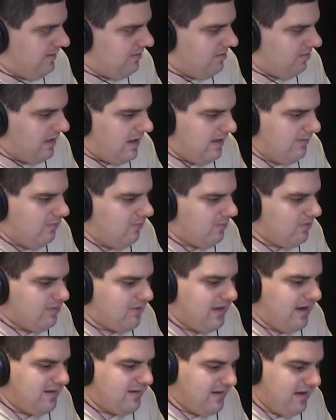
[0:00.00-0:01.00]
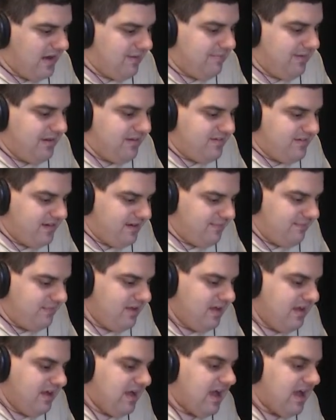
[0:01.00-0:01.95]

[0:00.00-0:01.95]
He's led into a state championship.